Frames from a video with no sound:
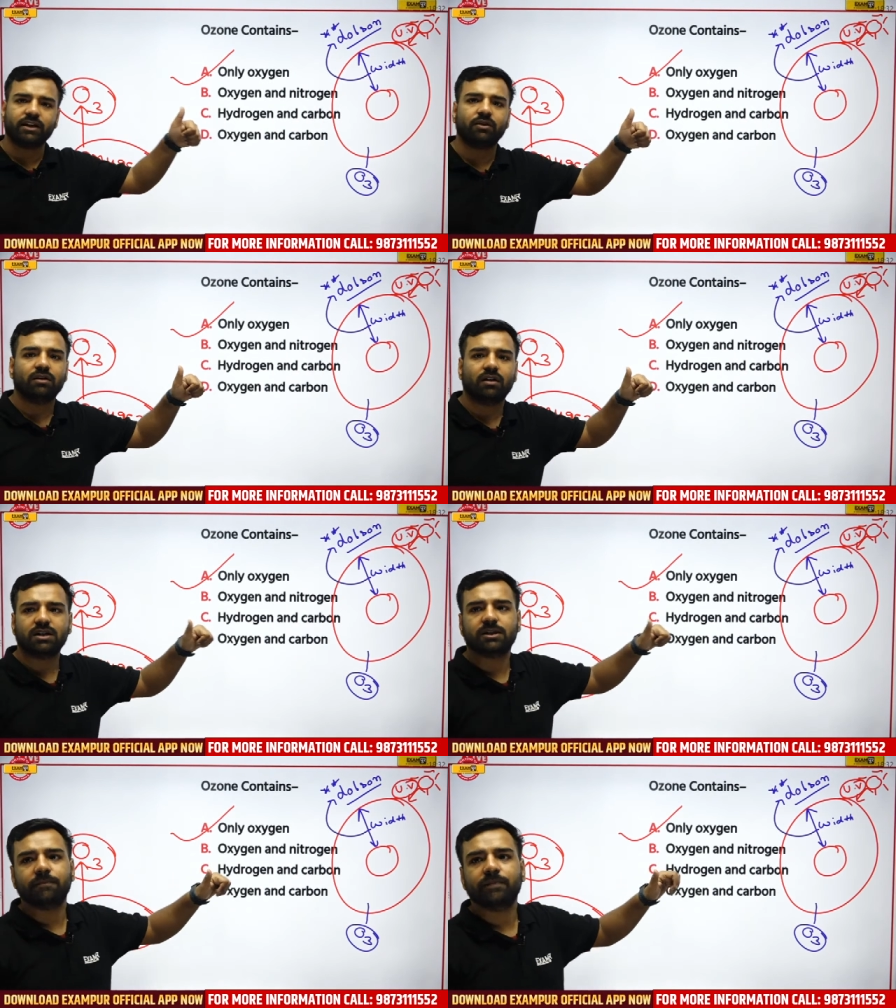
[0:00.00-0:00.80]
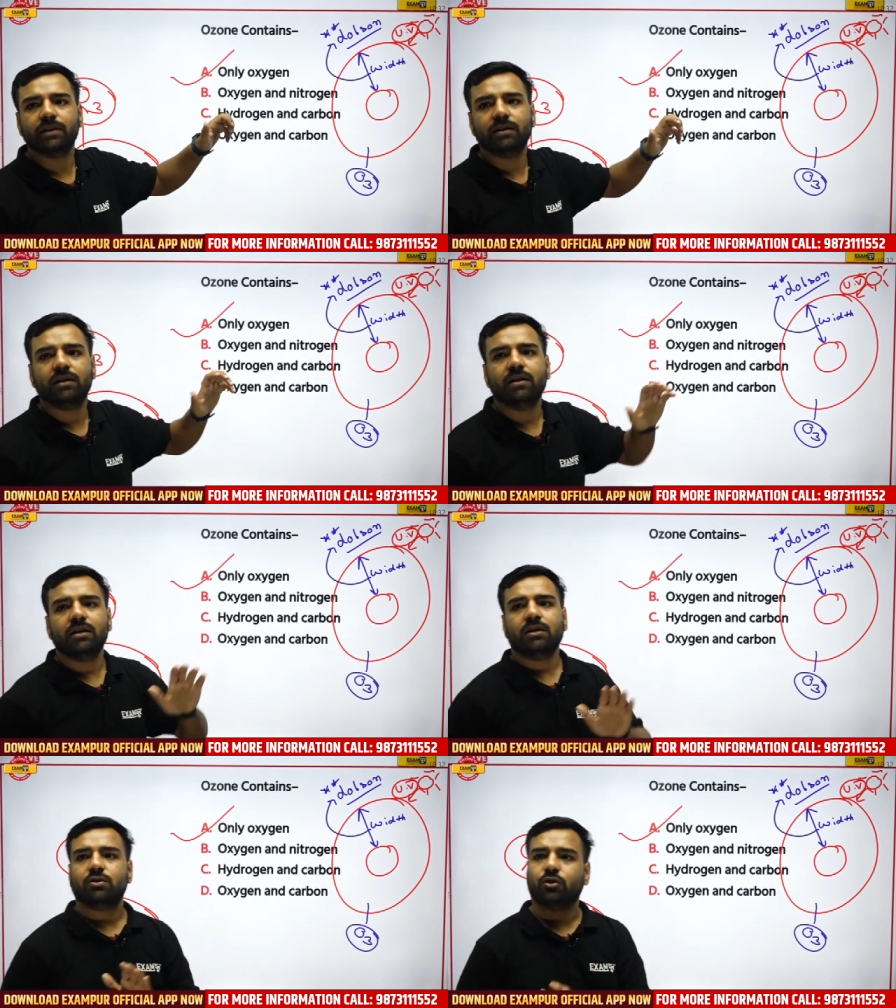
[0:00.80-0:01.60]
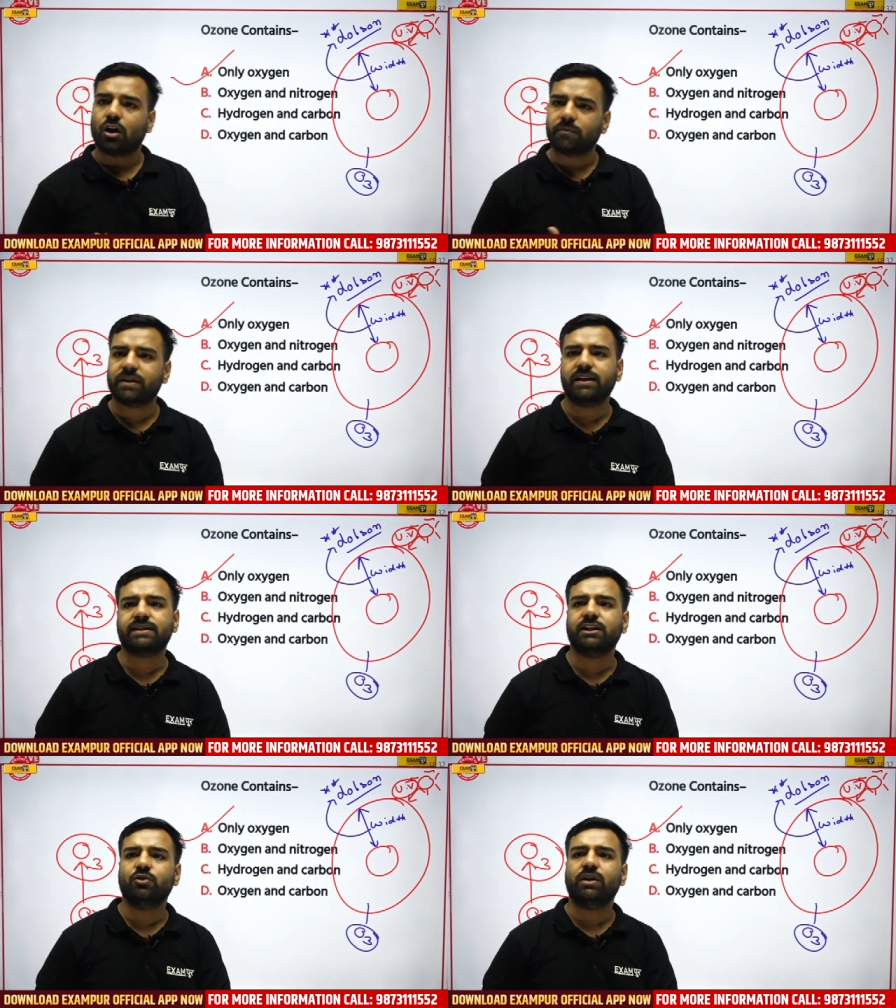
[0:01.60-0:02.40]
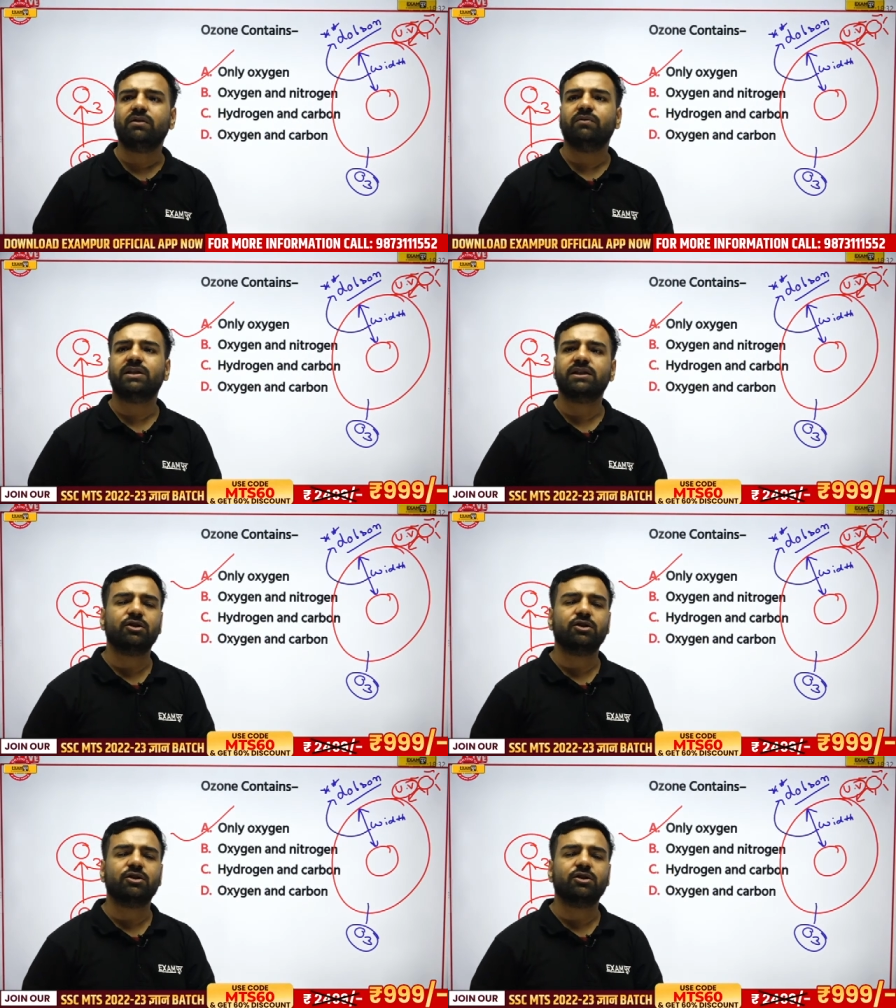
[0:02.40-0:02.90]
Vikram Ayat, very good. Awesome. So Dobson is the